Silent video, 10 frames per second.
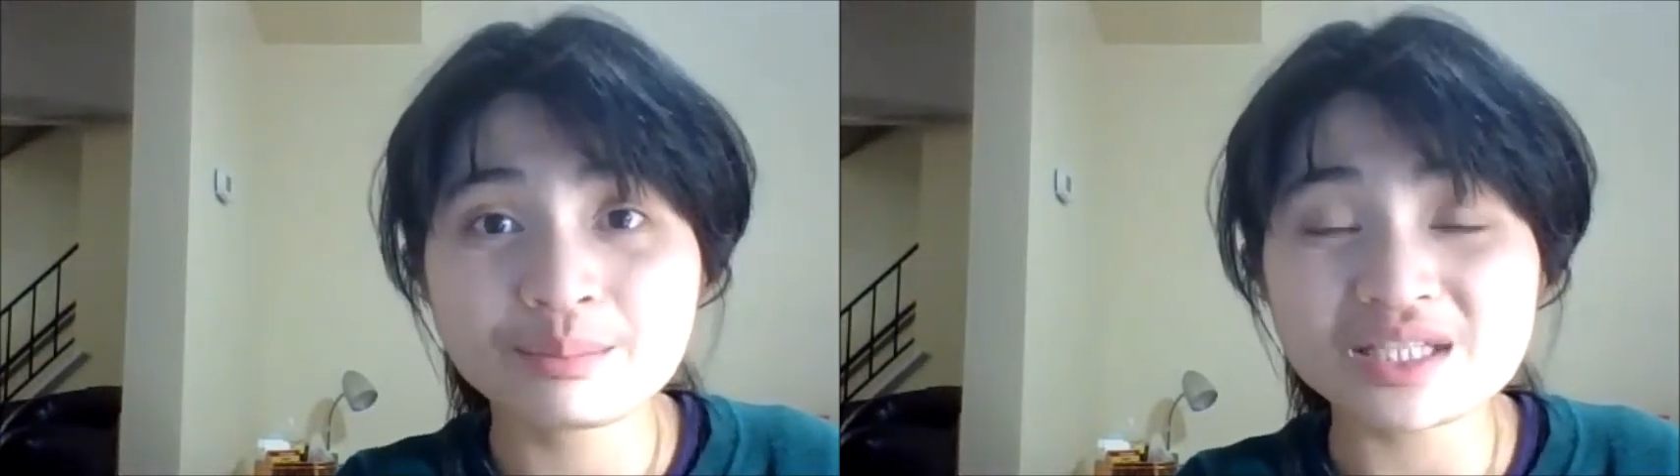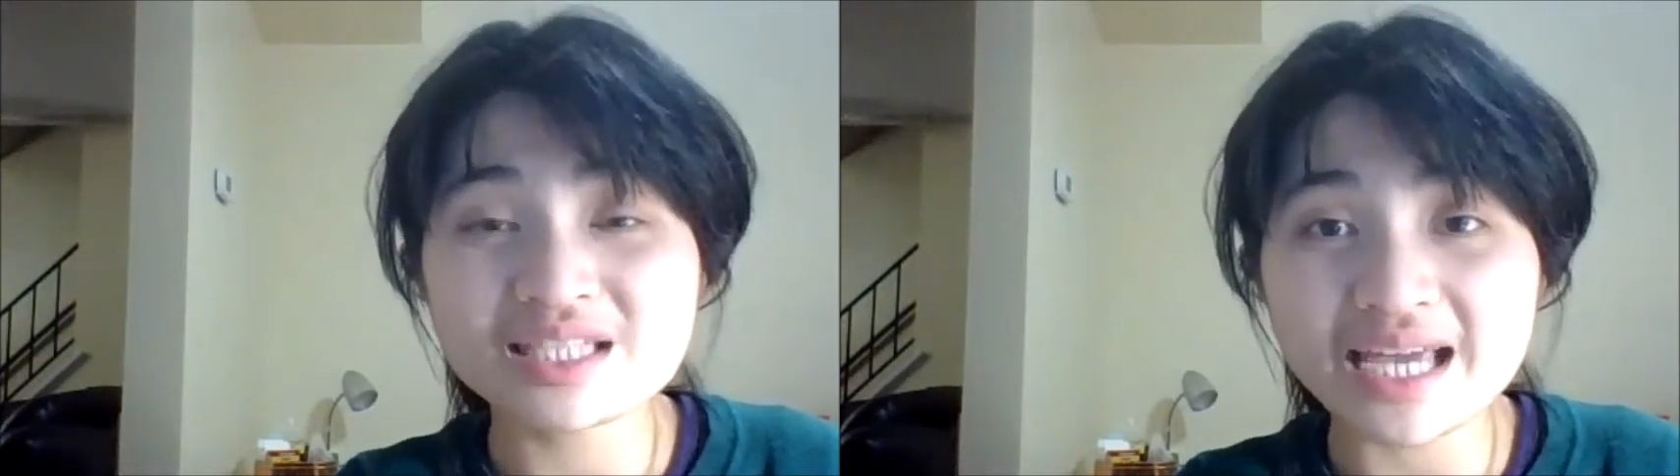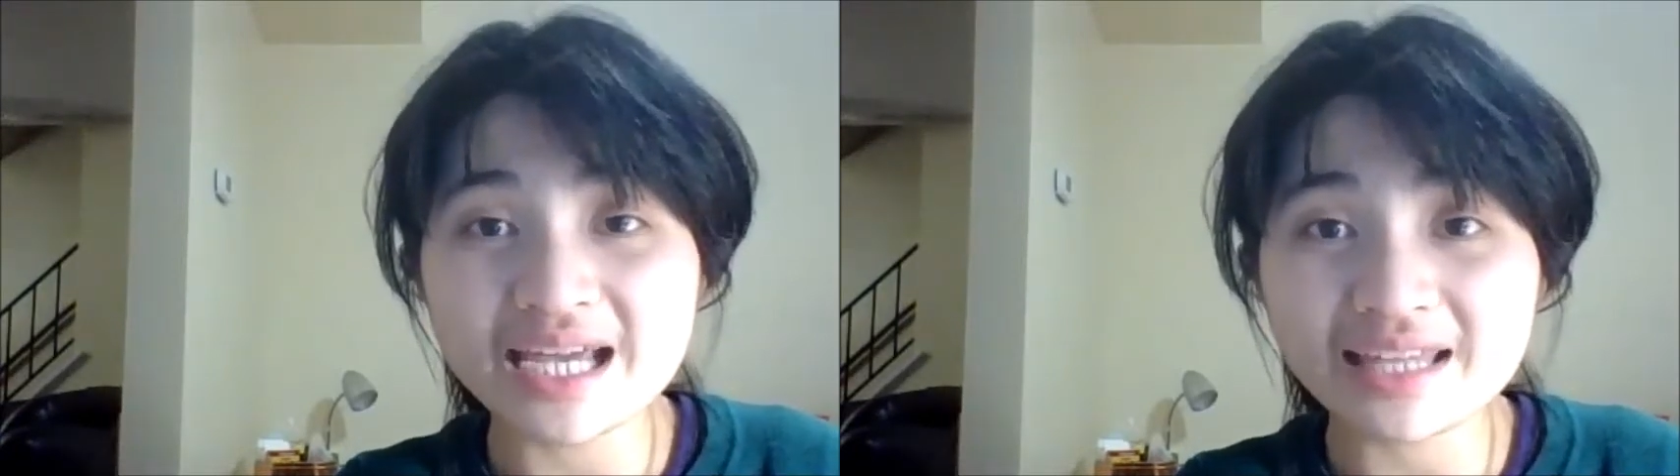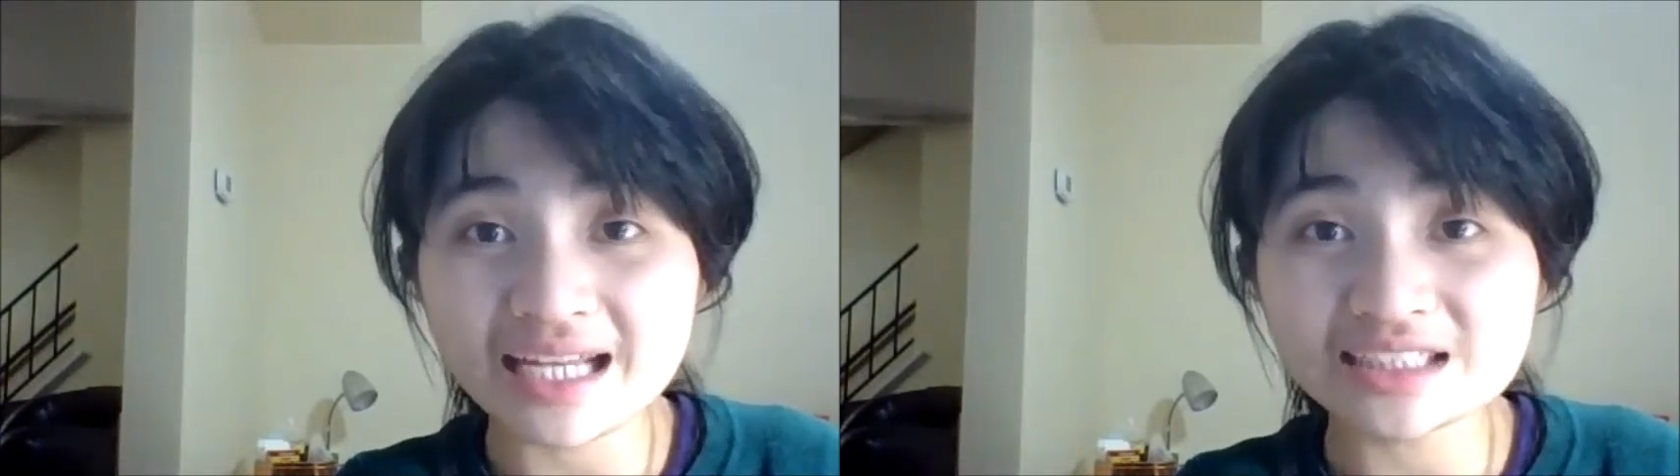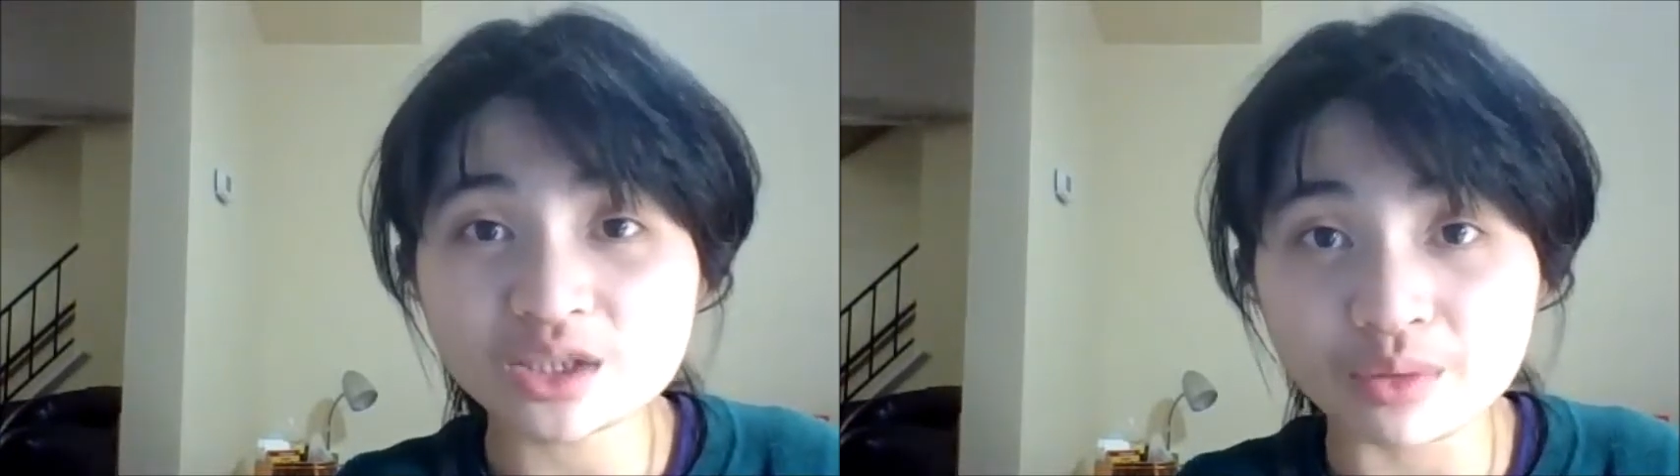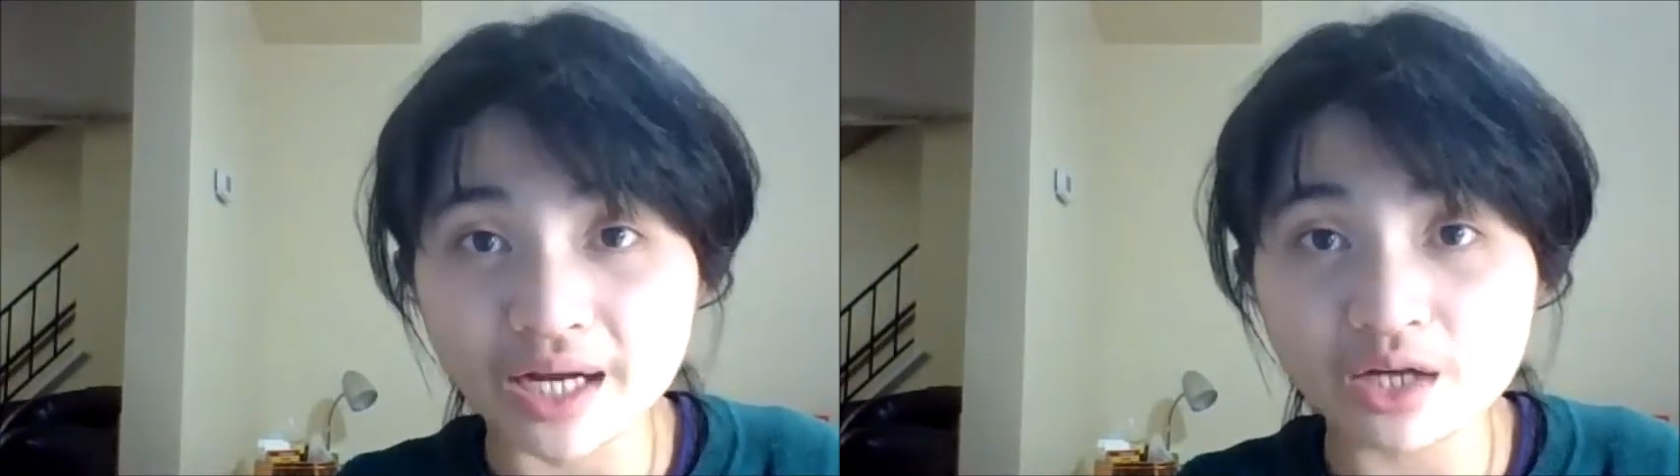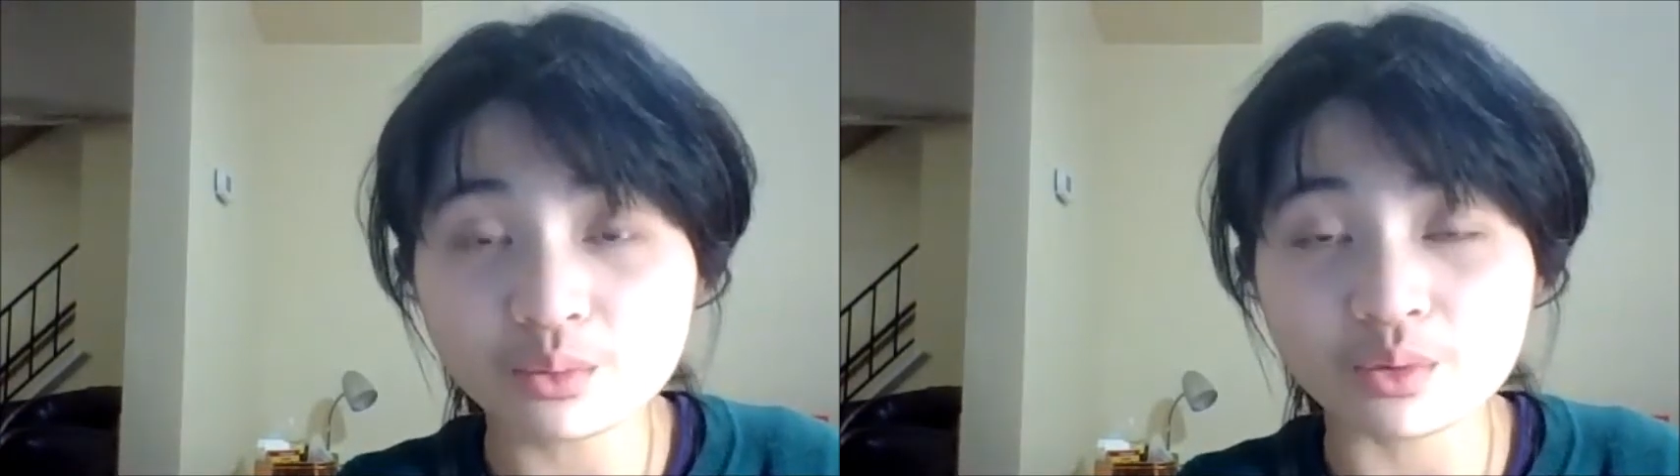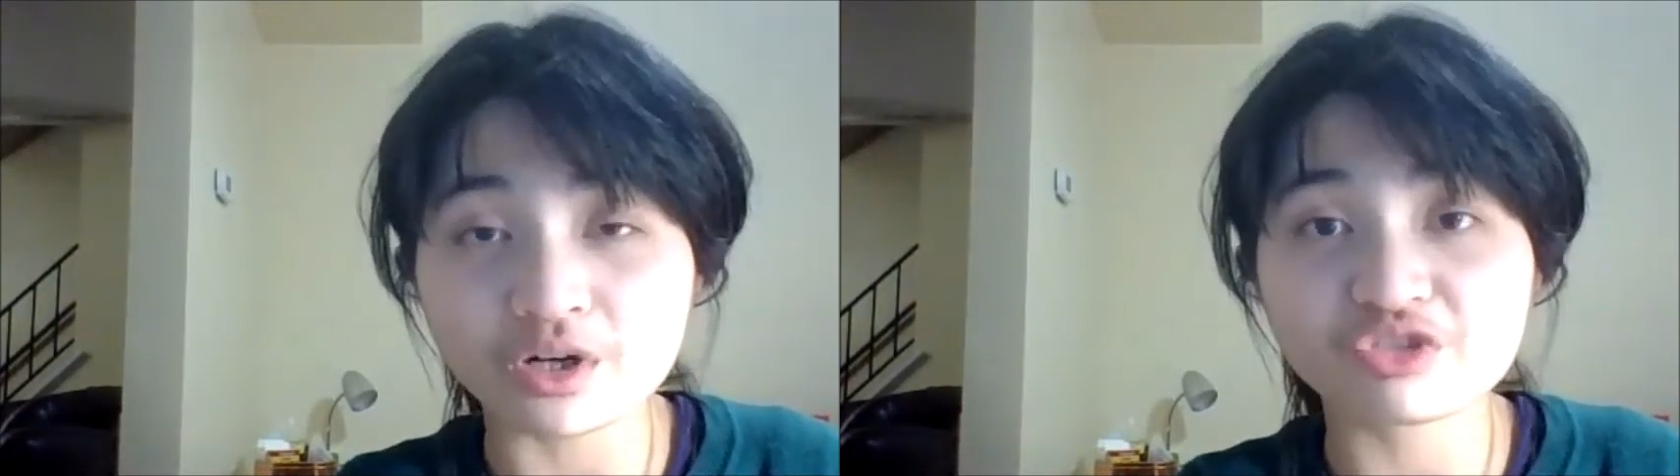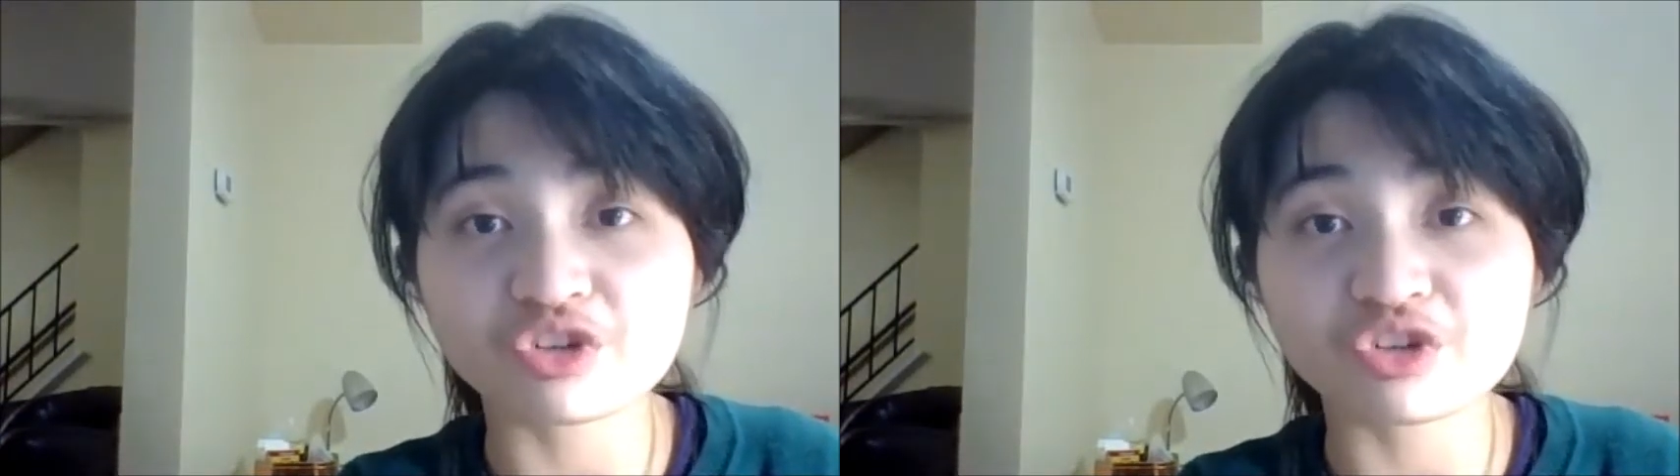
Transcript: but they lay the groundwork